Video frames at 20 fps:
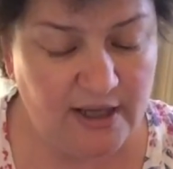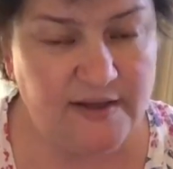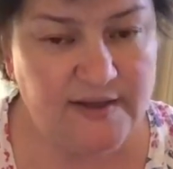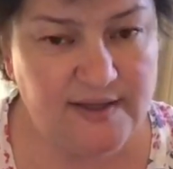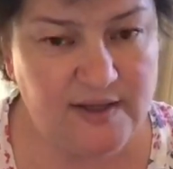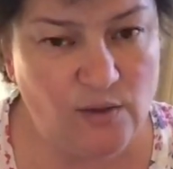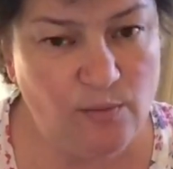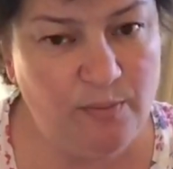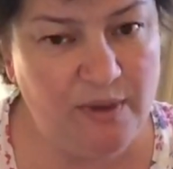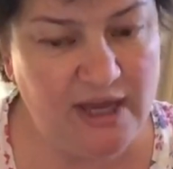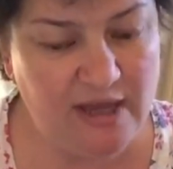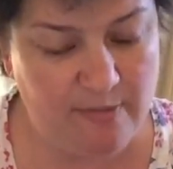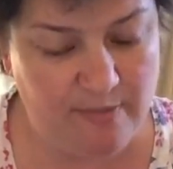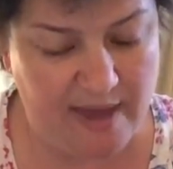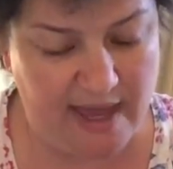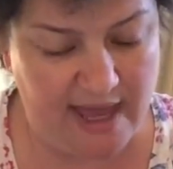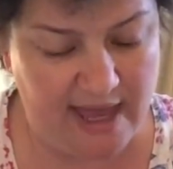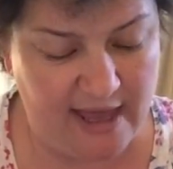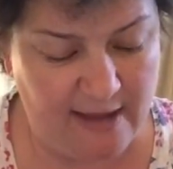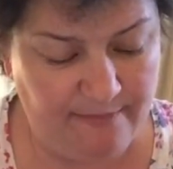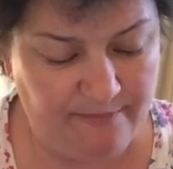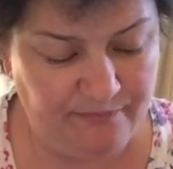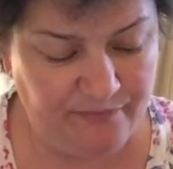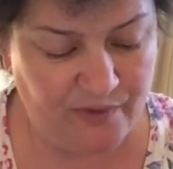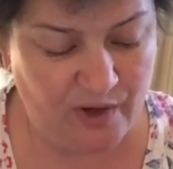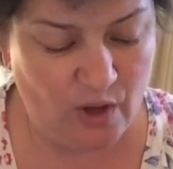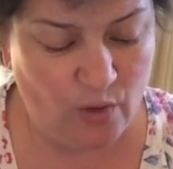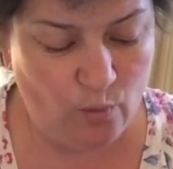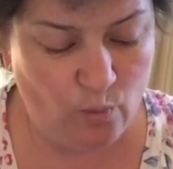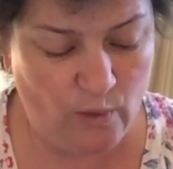So Big Bear
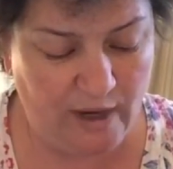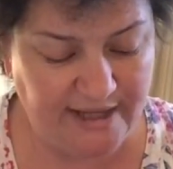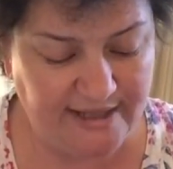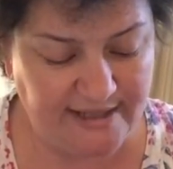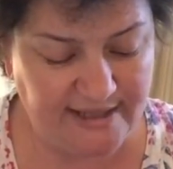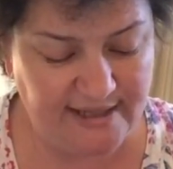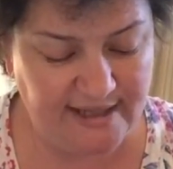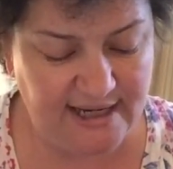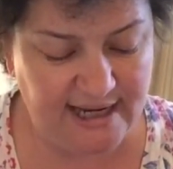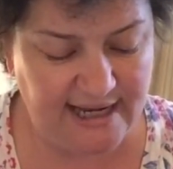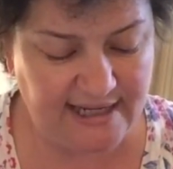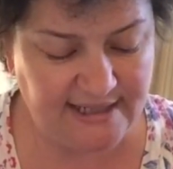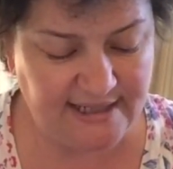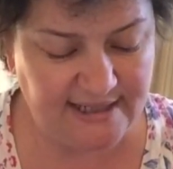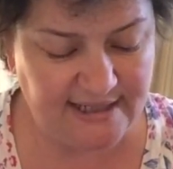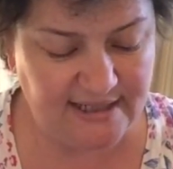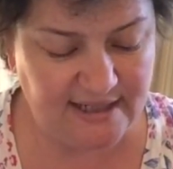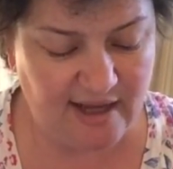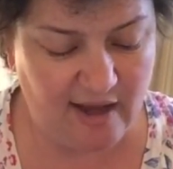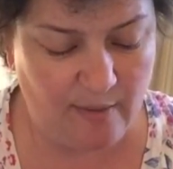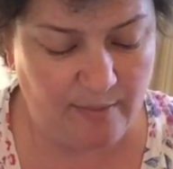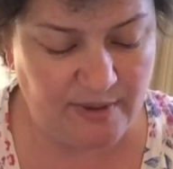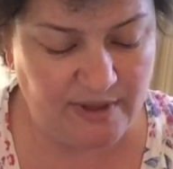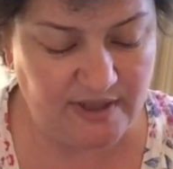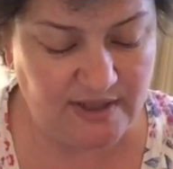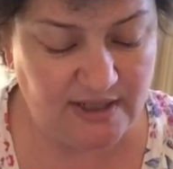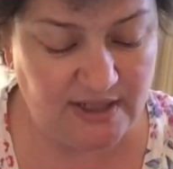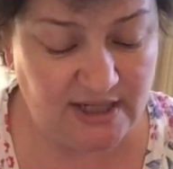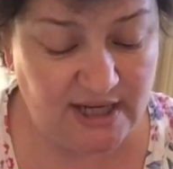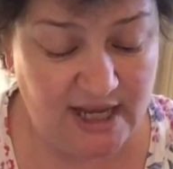went to the lantern
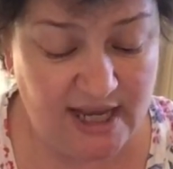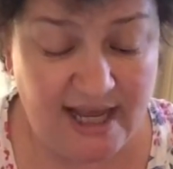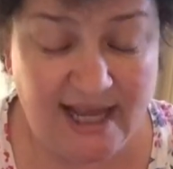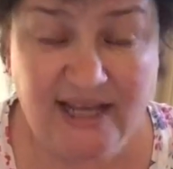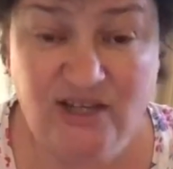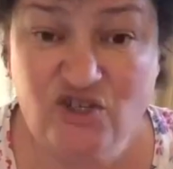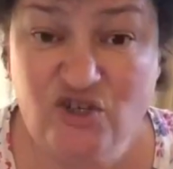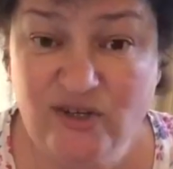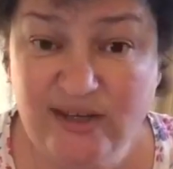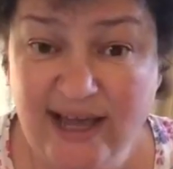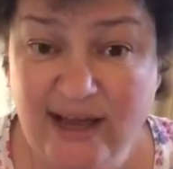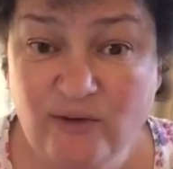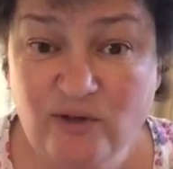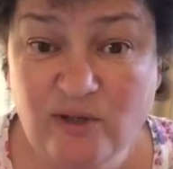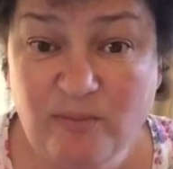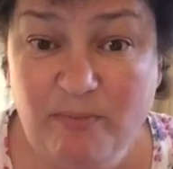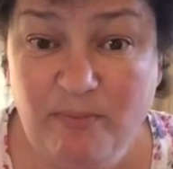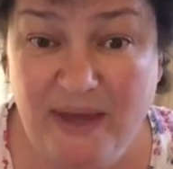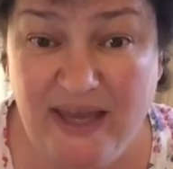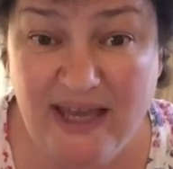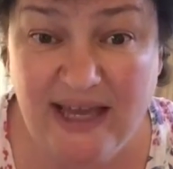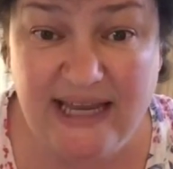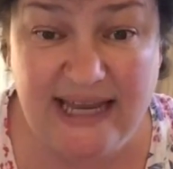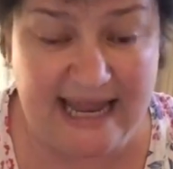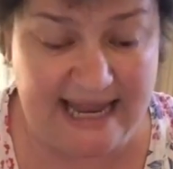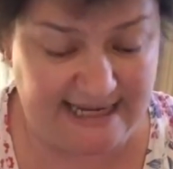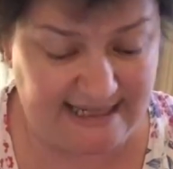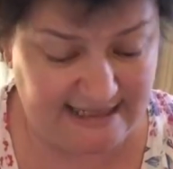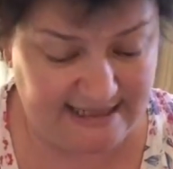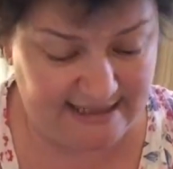cupboard and took out a bigger
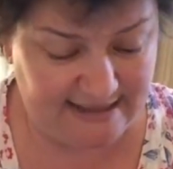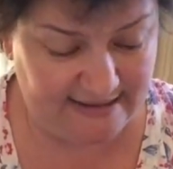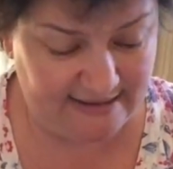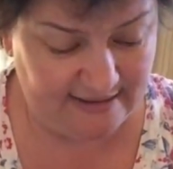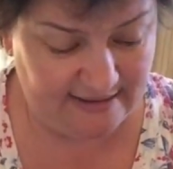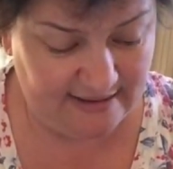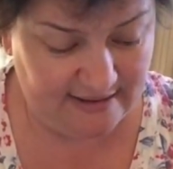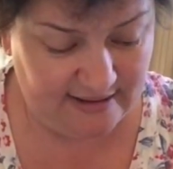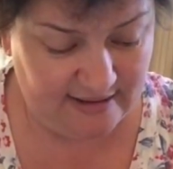lantern.